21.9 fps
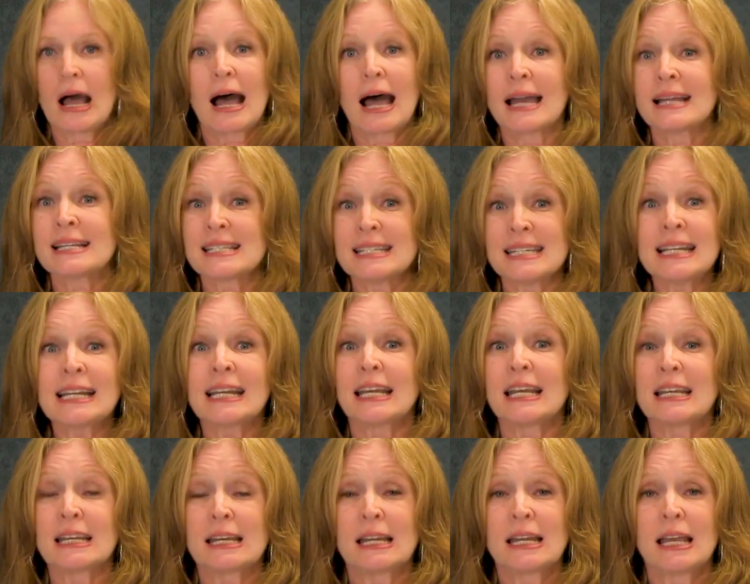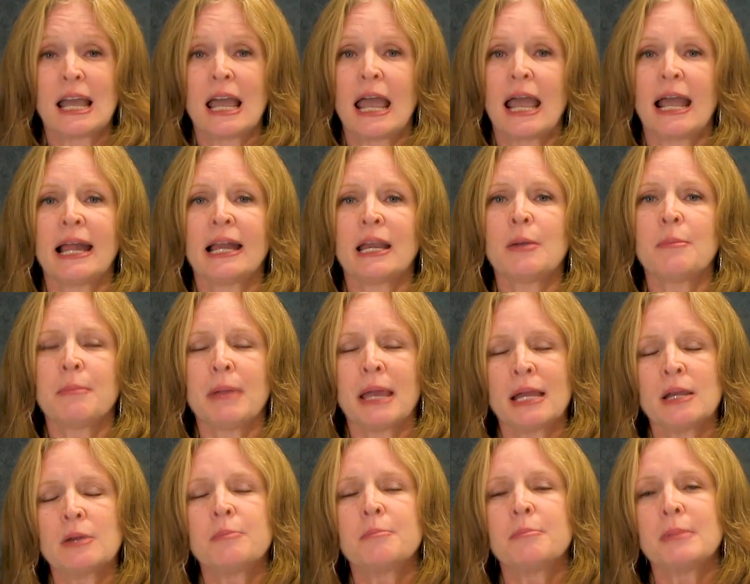I did it, and it
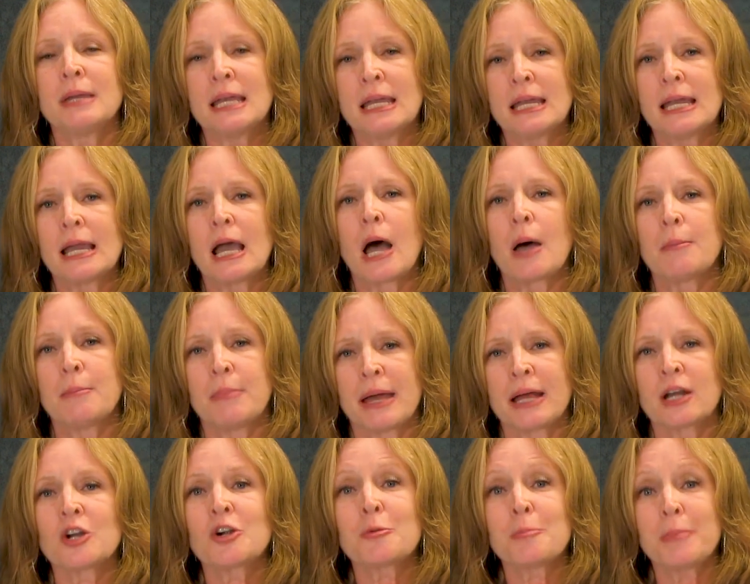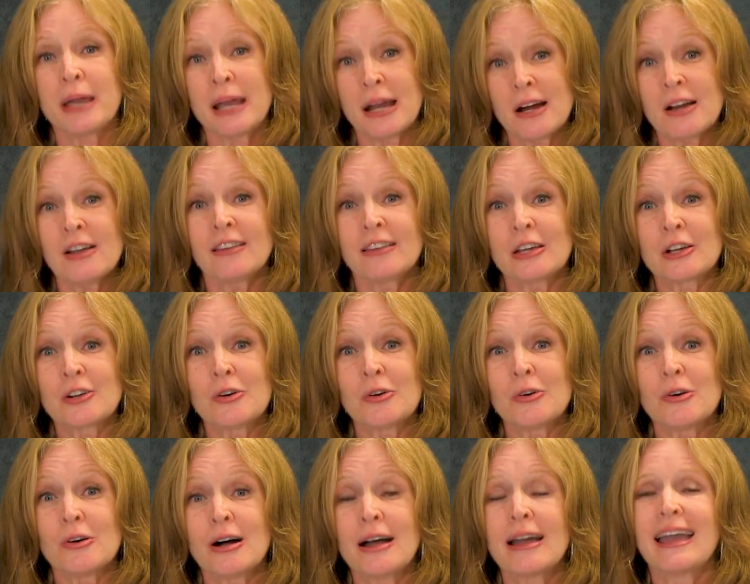made me a better
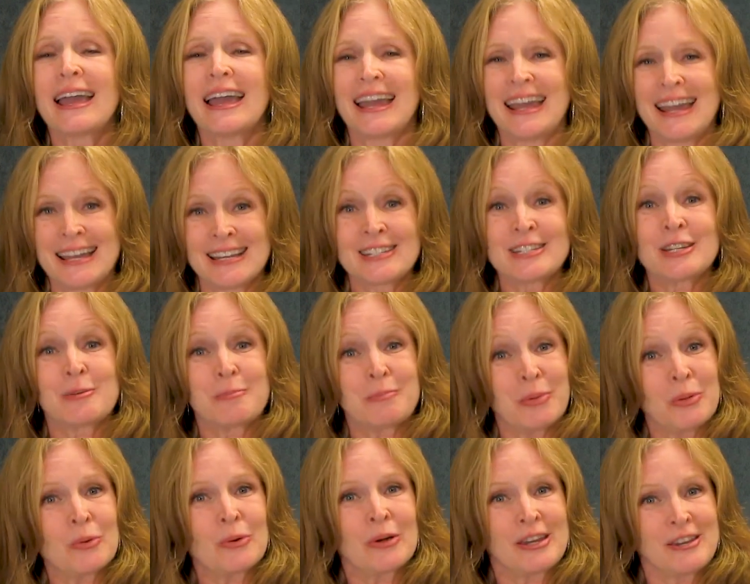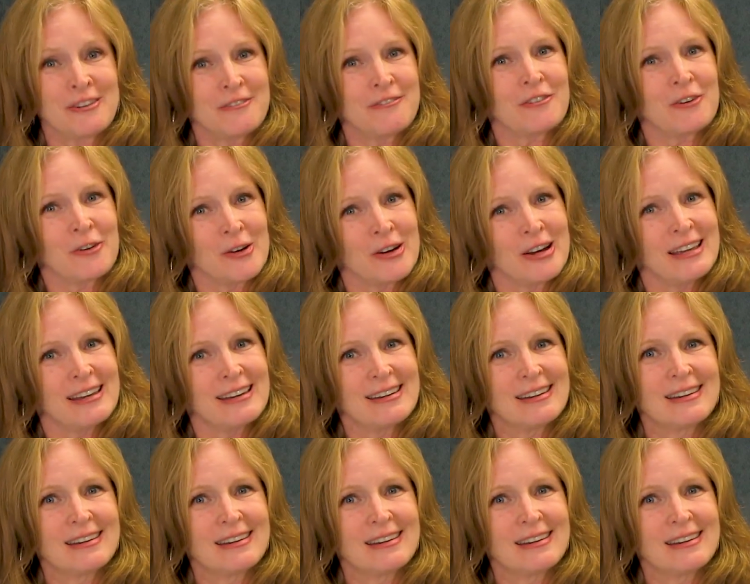paralegal and employee for it.